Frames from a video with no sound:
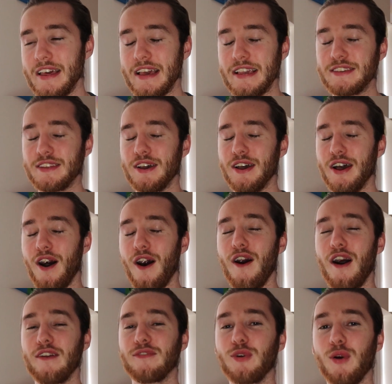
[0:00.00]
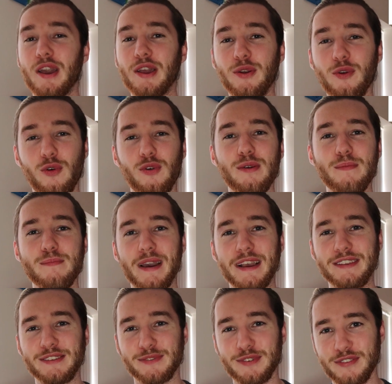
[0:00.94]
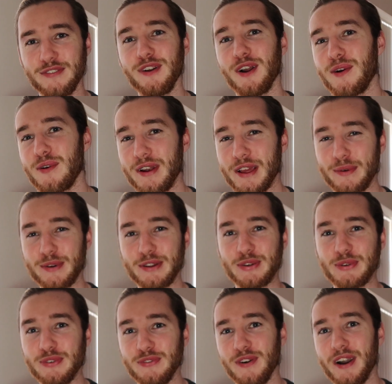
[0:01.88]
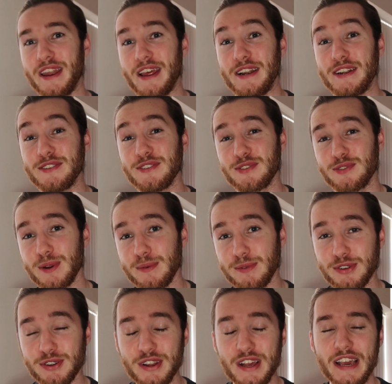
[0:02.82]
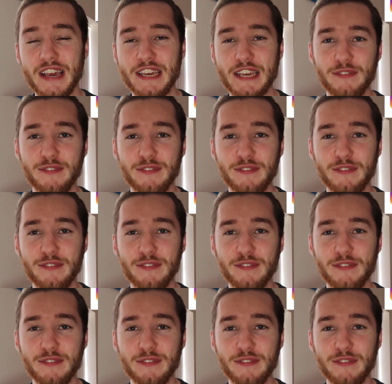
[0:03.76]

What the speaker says: is that I've got a Coinbase referral link which you will find in the description